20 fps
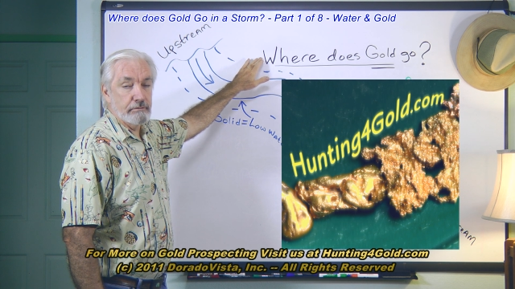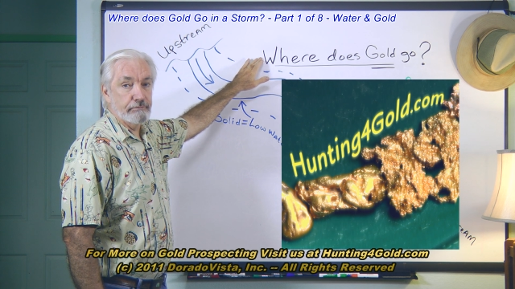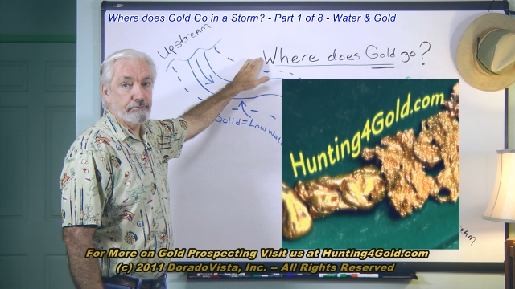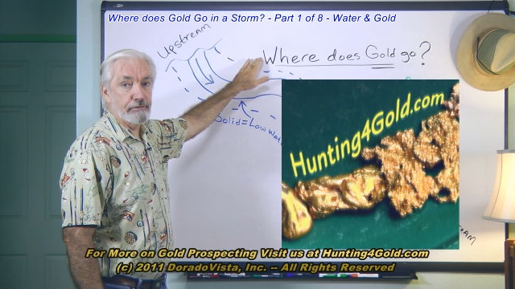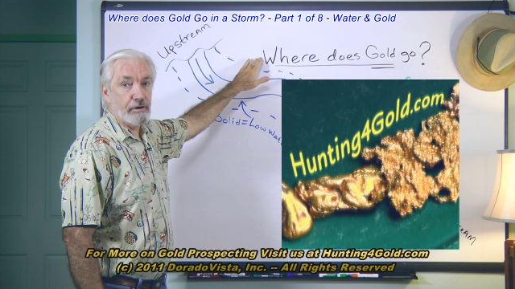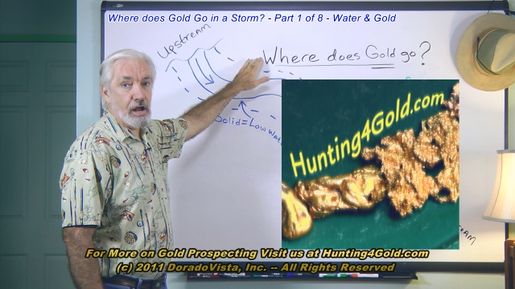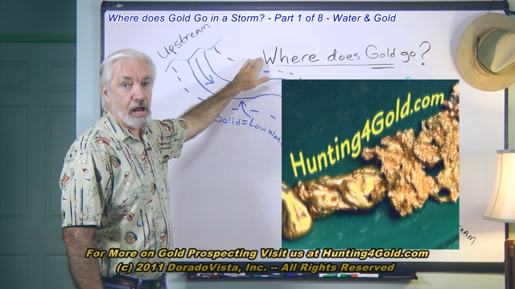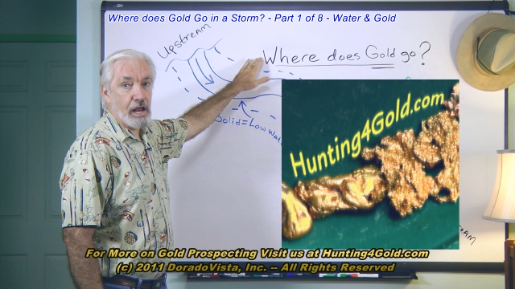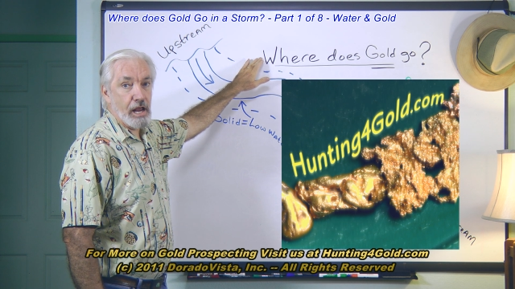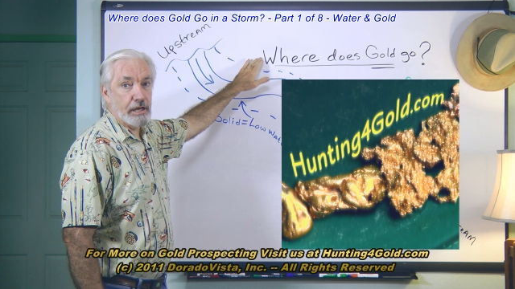
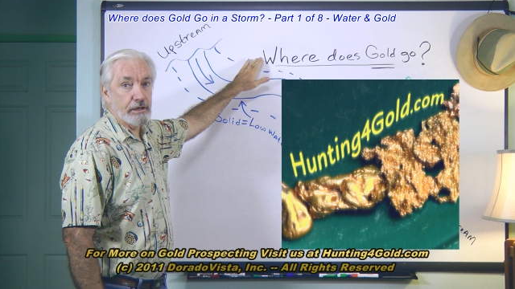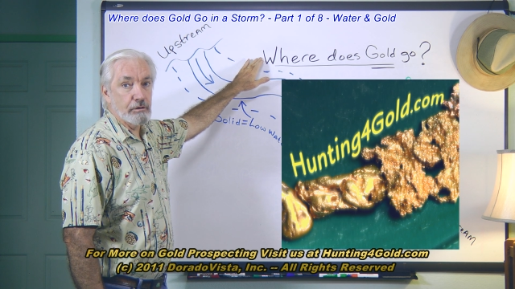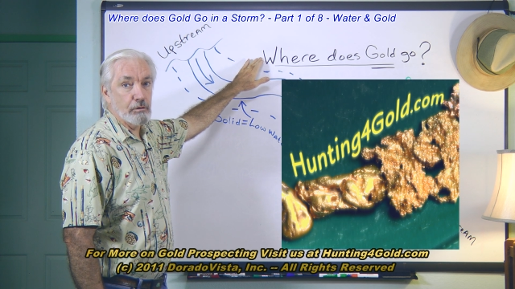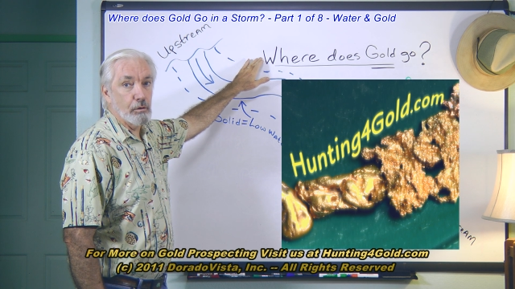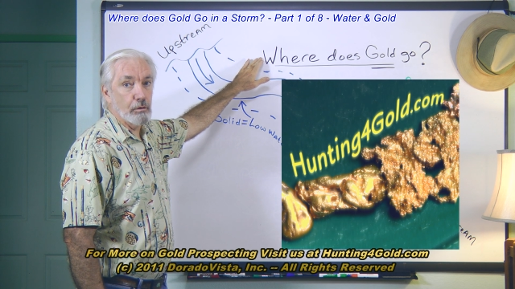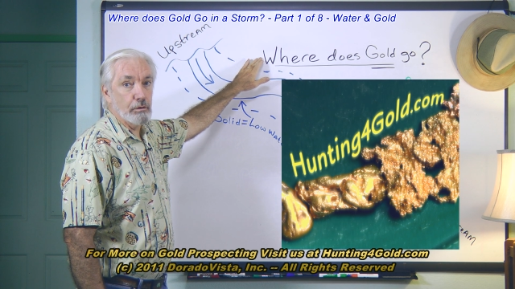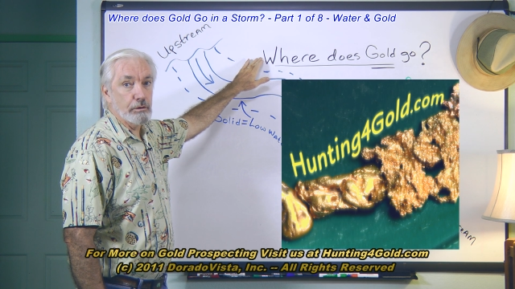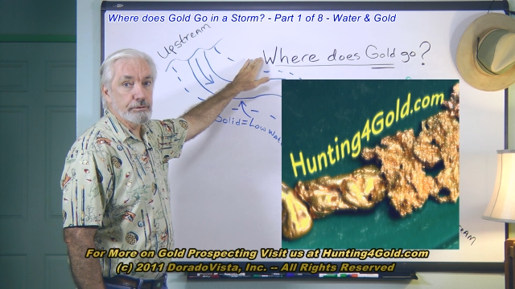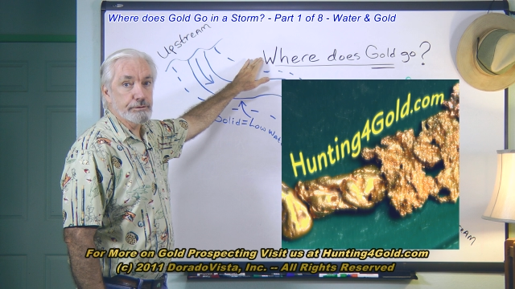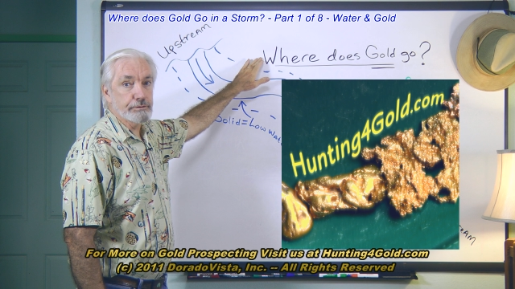Fine
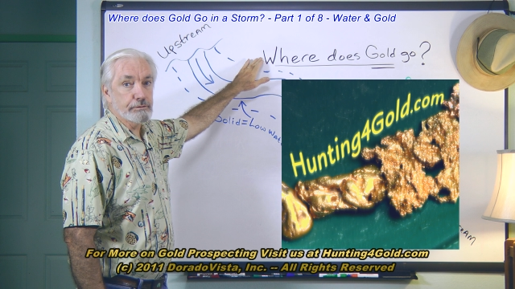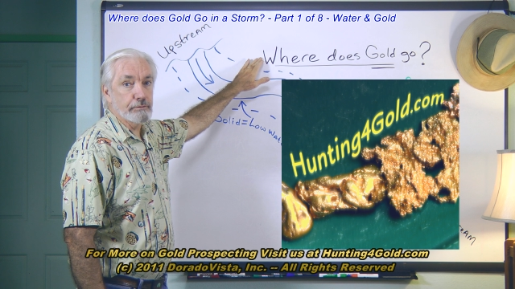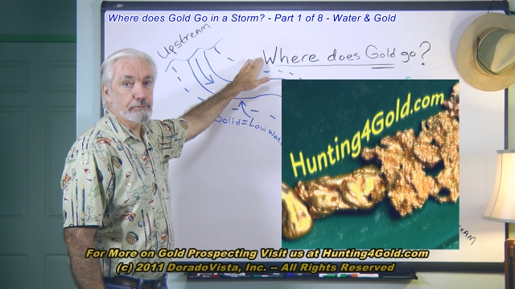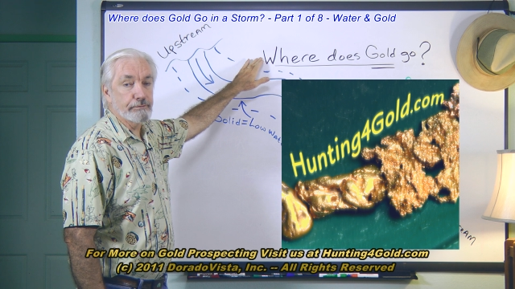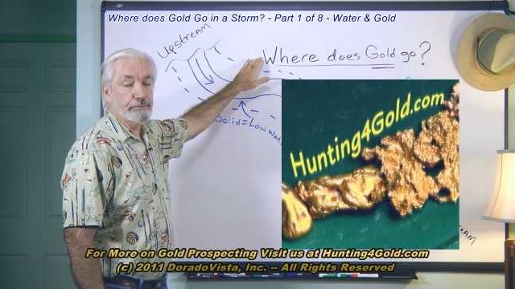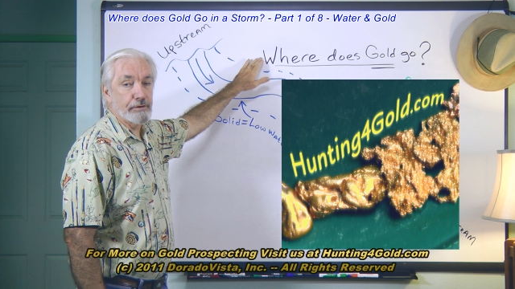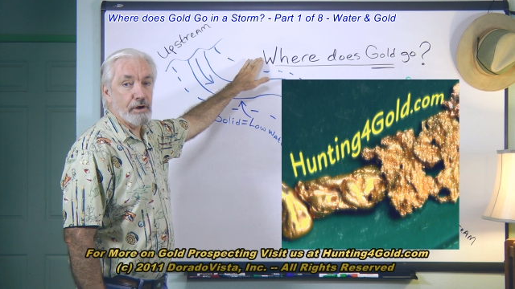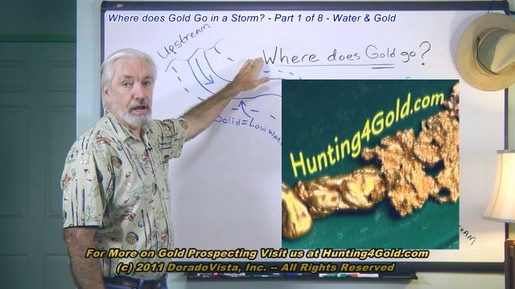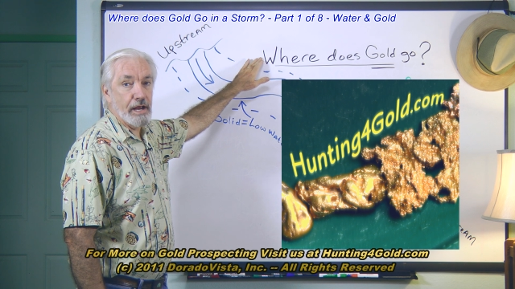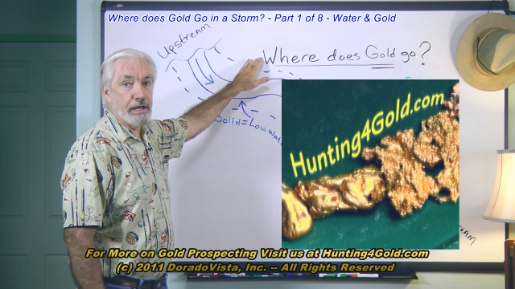gold, so
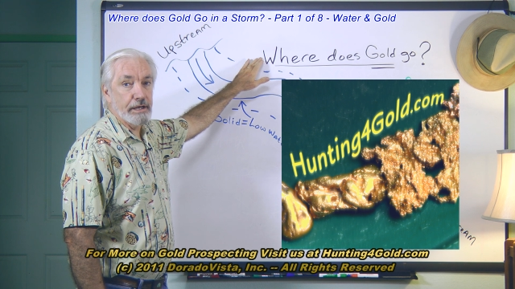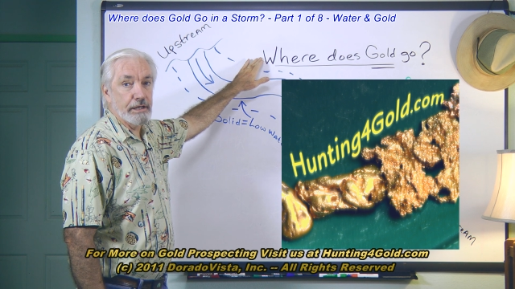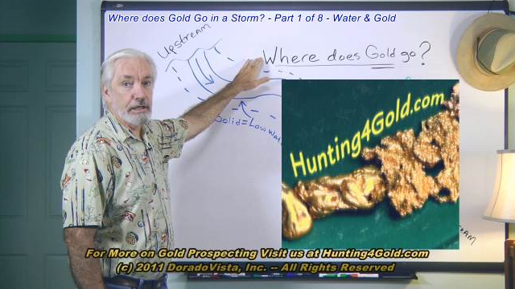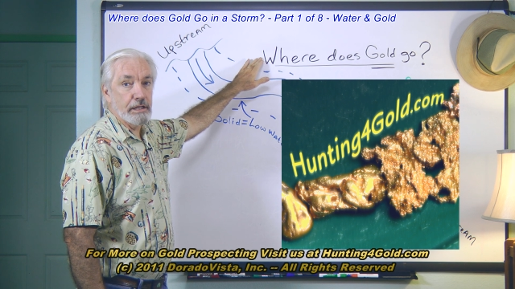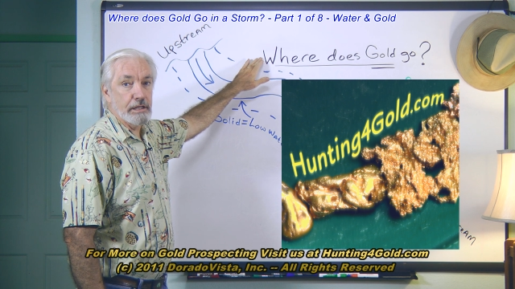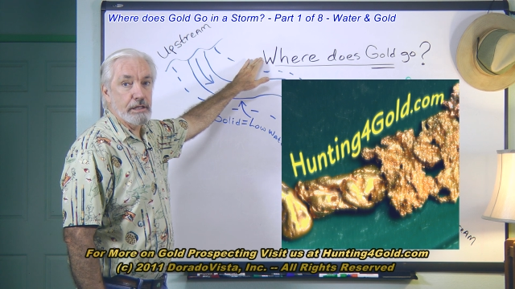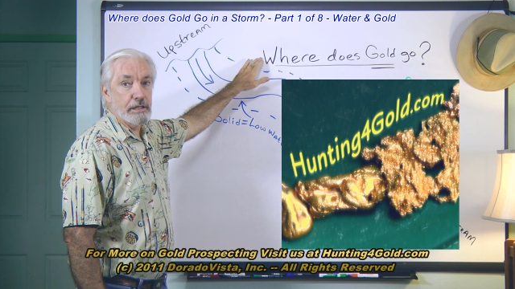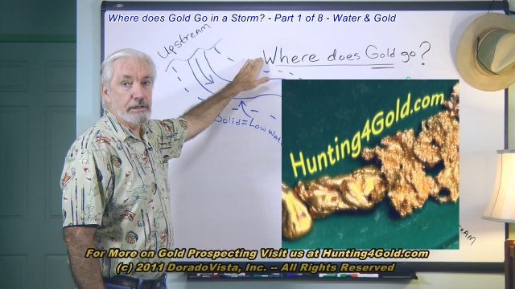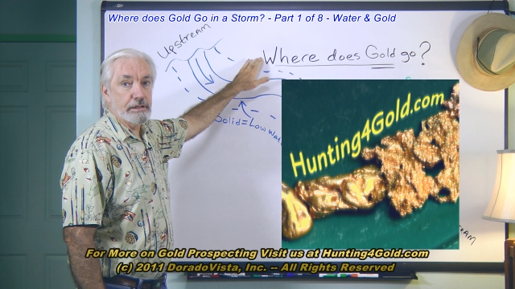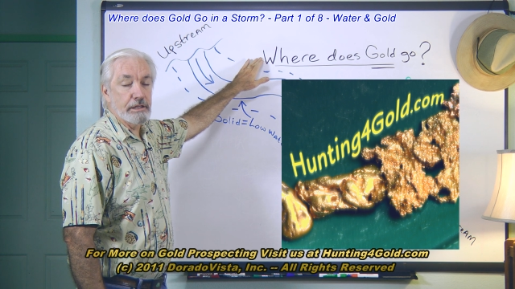fine